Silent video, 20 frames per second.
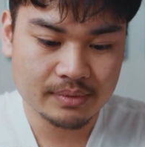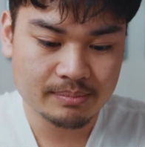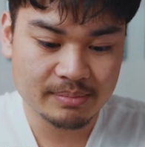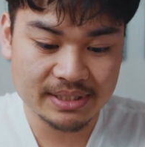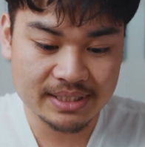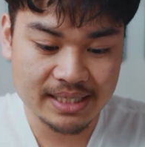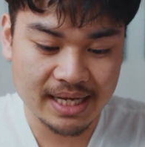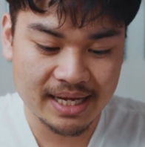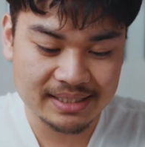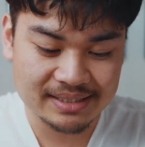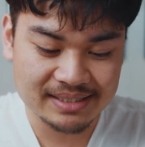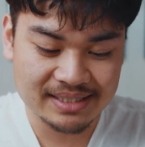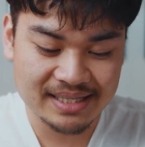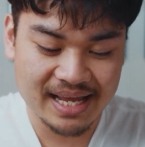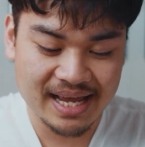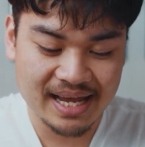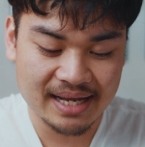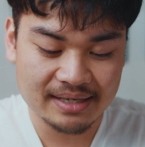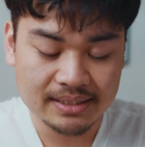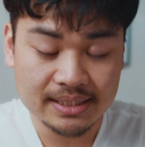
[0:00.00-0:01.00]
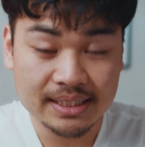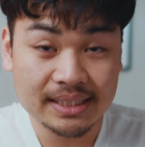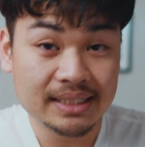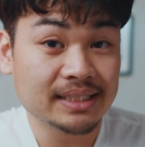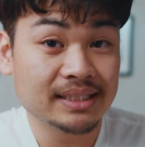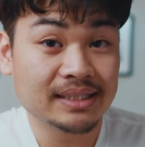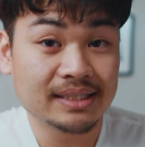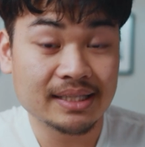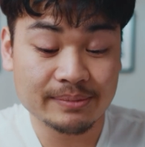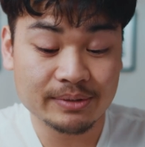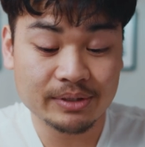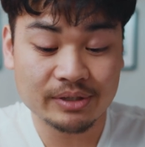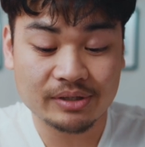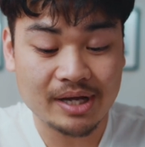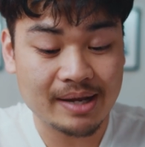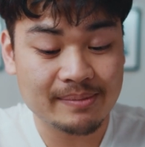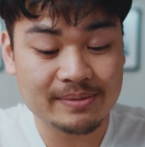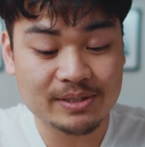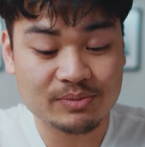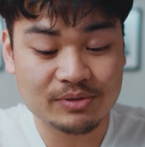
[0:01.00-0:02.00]
besides that, let me know in
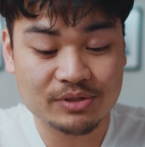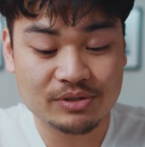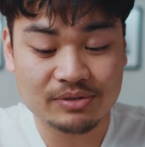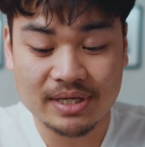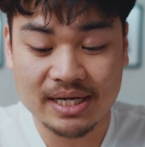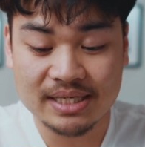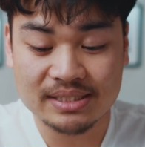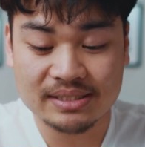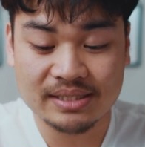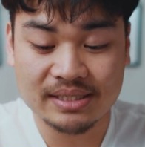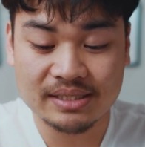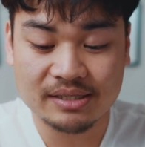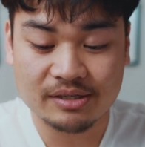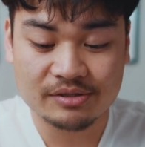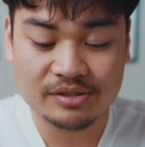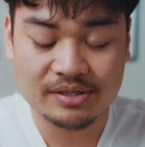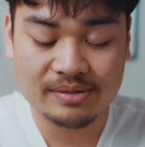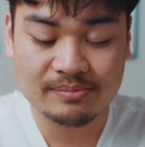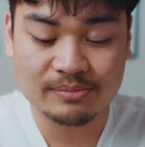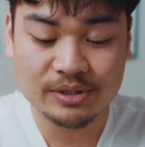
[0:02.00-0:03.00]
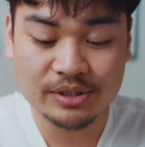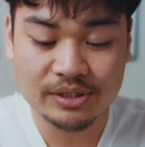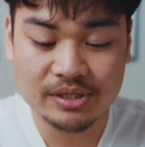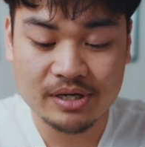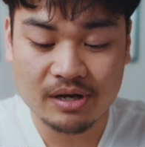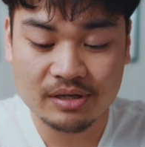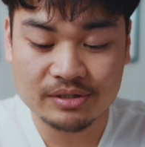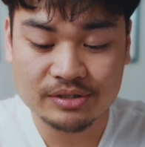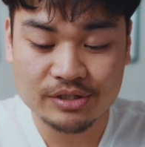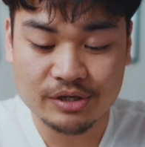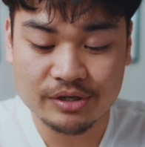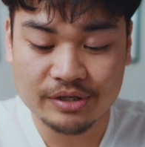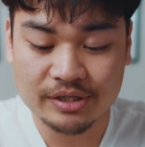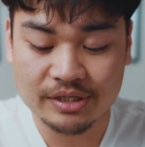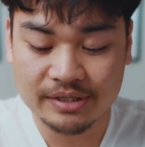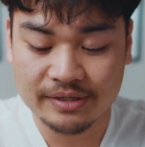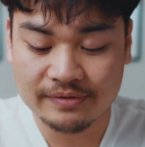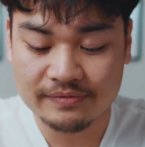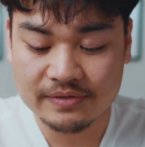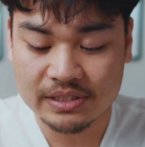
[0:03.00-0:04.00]
the comments what you guys think are some good
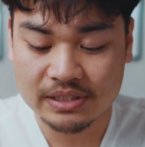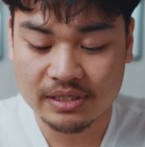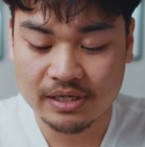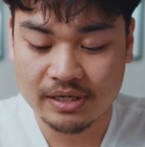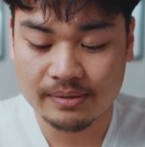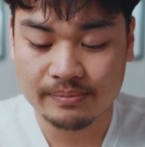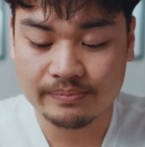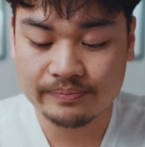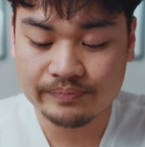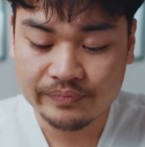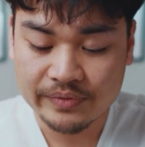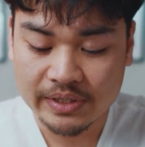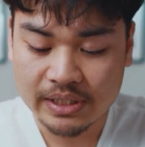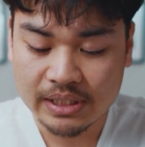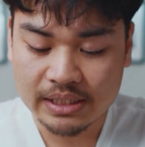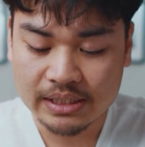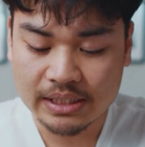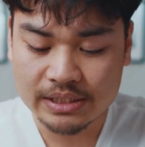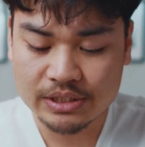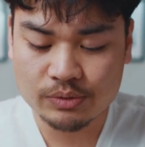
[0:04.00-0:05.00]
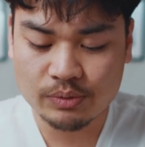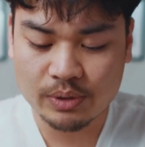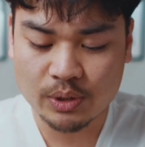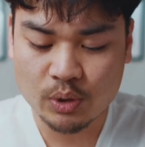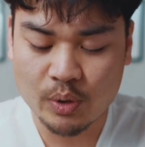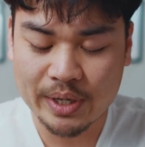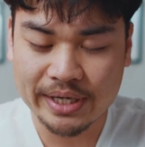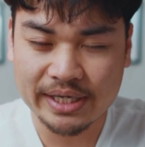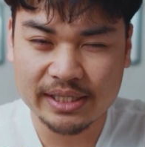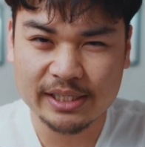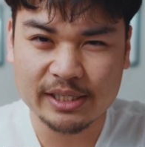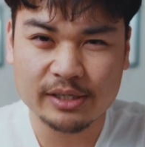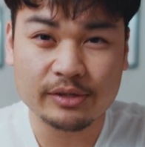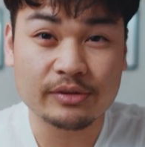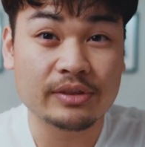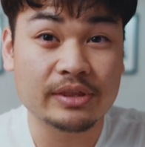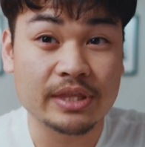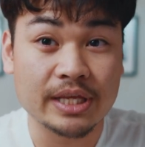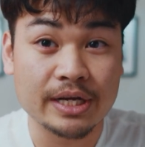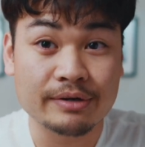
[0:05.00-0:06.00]
alternatives. Let's do a quick little
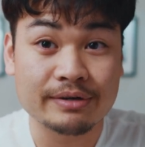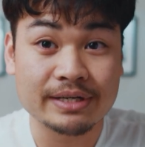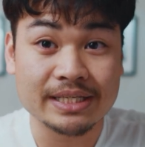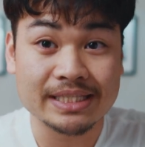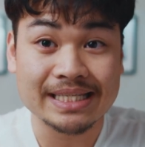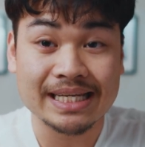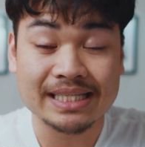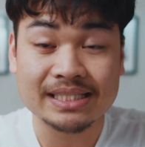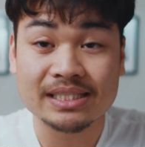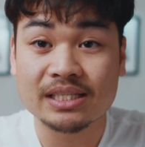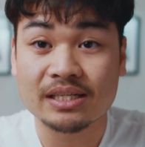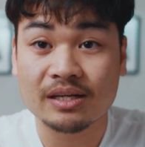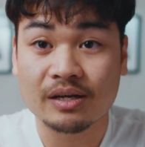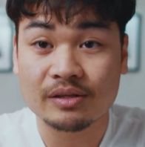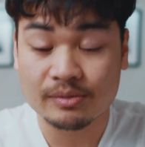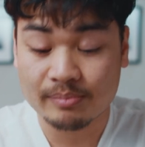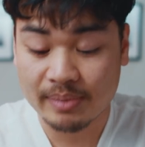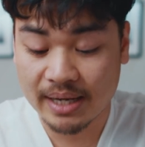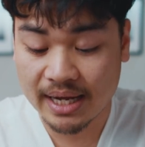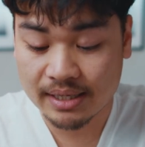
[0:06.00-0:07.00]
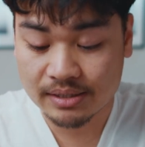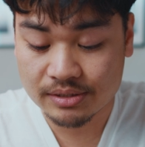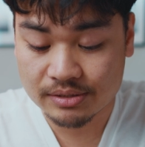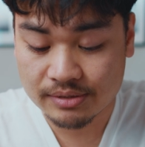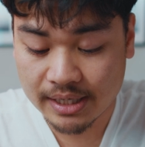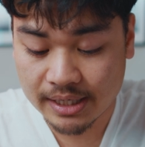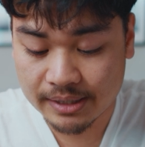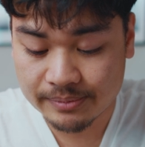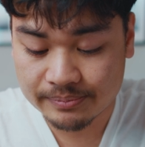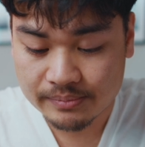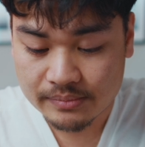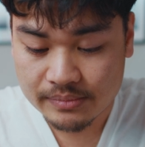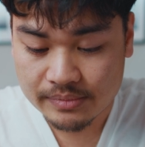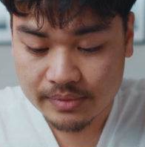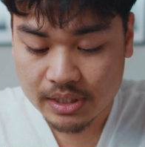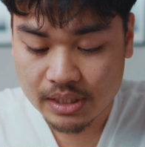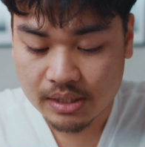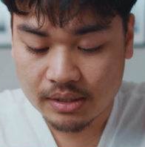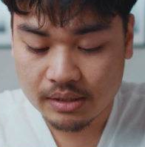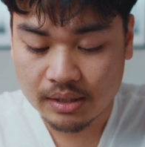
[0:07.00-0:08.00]
theory testing on the bans, right?
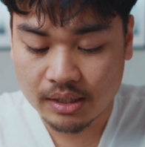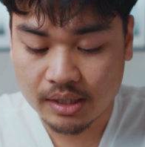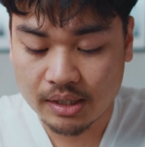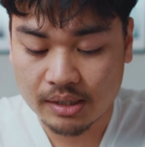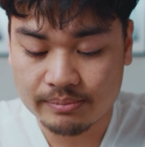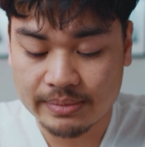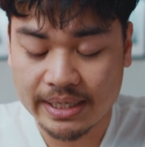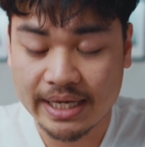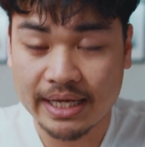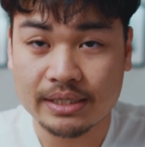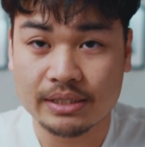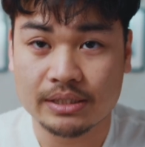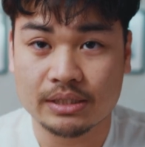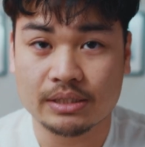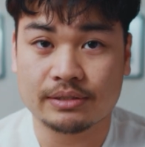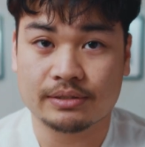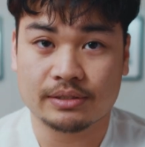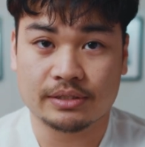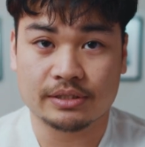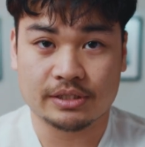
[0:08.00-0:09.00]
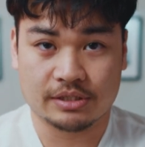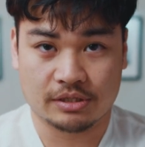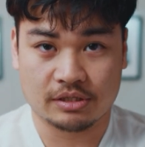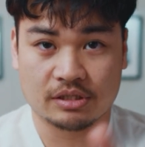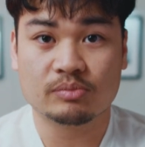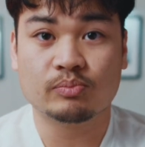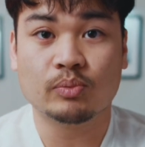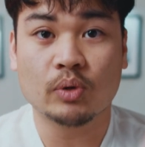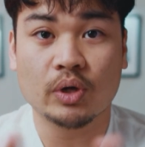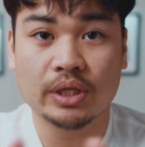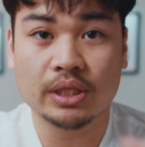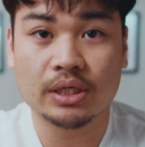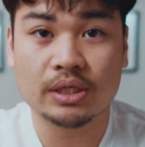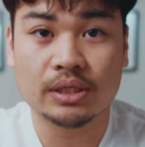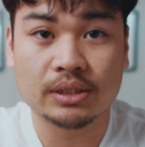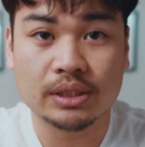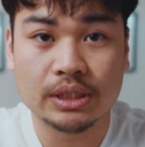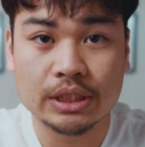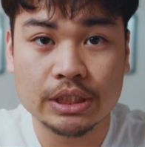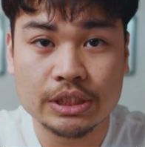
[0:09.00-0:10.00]
And this is
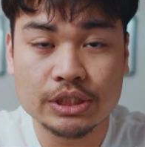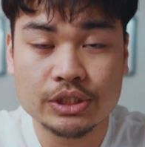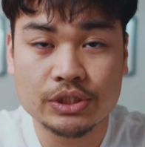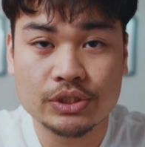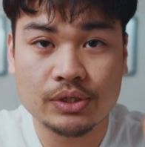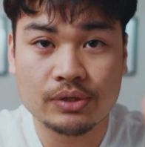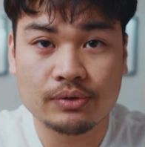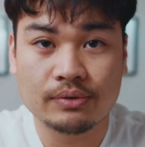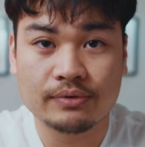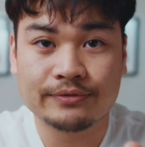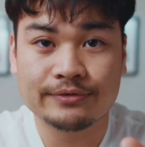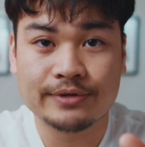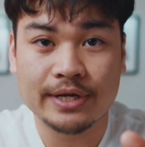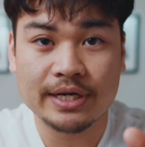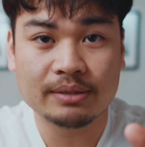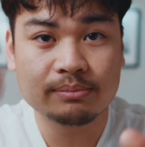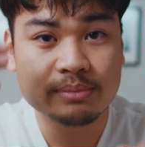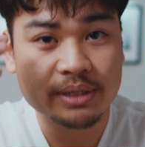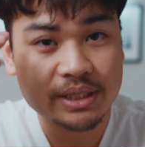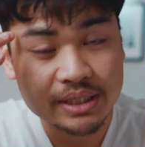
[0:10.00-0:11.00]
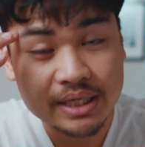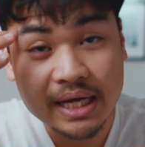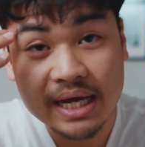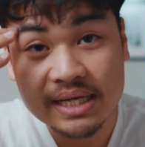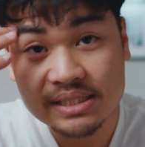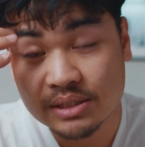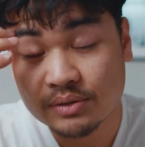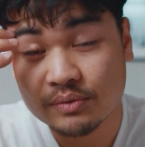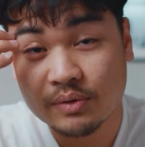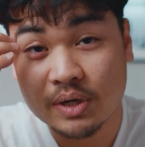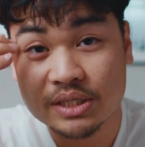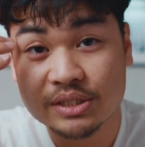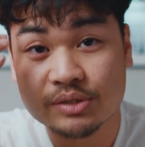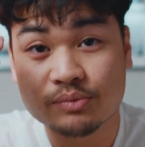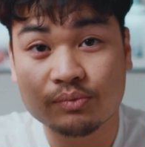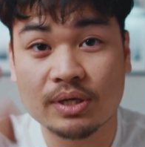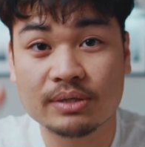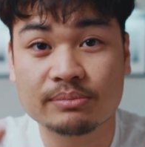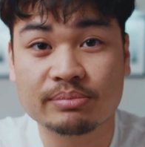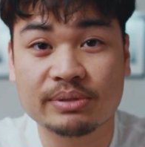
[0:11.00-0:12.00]
spoiler alert, so if anybody hasn't watched
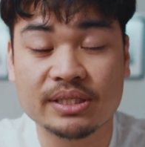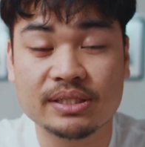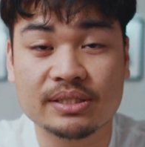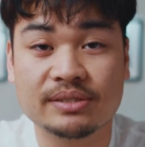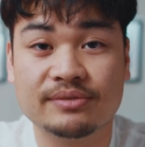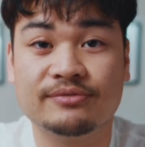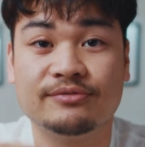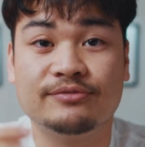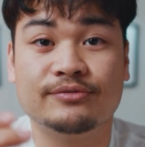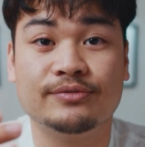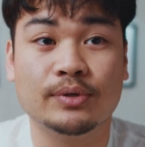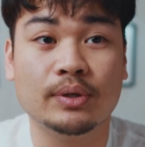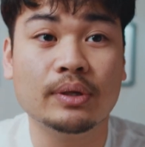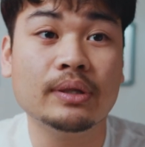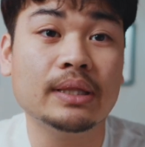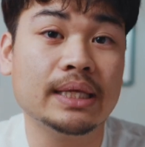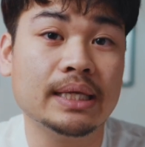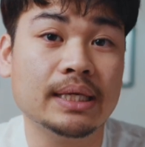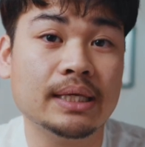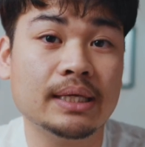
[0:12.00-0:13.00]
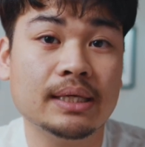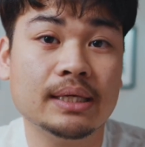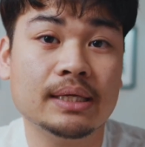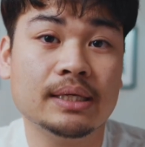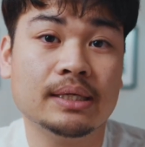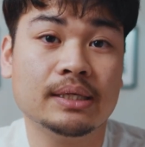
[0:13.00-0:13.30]
One Piece fully,